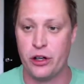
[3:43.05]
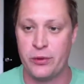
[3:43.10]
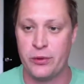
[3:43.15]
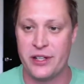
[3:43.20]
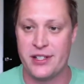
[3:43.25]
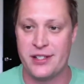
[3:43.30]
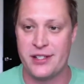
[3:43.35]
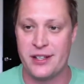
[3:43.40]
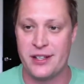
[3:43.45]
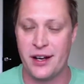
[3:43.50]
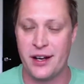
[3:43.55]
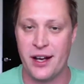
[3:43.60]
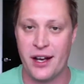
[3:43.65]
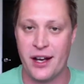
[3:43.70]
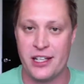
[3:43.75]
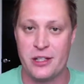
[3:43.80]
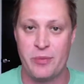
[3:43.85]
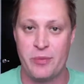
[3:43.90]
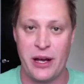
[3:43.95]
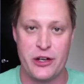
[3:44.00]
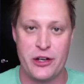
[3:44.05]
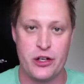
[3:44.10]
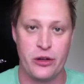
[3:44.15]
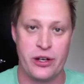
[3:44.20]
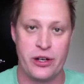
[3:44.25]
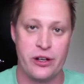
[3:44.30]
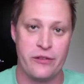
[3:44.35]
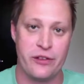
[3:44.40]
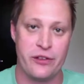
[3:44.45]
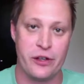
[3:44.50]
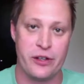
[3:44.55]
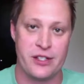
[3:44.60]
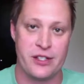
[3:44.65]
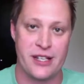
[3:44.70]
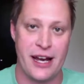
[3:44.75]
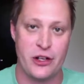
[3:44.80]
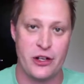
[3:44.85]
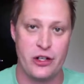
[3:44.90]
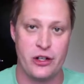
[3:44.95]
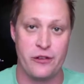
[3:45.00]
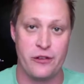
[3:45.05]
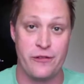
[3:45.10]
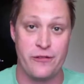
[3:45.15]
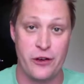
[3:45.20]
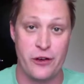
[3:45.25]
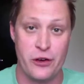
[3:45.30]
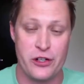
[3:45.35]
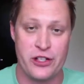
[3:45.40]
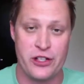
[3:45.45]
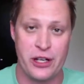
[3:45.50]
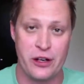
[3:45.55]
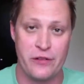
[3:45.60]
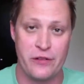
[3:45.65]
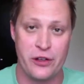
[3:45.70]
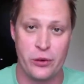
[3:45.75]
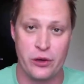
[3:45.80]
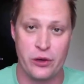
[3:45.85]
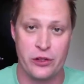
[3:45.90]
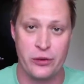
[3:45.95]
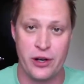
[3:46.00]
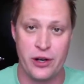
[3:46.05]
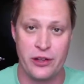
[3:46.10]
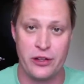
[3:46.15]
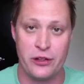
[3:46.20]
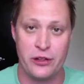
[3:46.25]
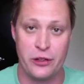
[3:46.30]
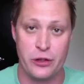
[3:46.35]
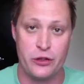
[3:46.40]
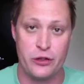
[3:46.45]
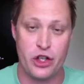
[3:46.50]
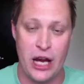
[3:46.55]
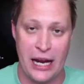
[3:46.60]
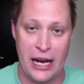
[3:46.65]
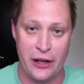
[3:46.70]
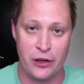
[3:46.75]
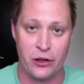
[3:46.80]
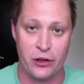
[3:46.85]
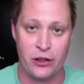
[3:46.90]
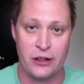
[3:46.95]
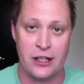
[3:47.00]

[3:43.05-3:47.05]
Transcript: This is a special interview. This is actually the first interview we're doing on the new channel,